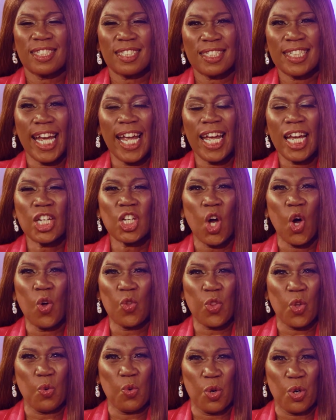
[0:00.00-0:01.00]
Stand
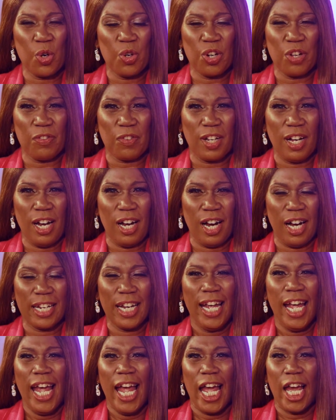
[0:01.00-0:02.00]
on the word of God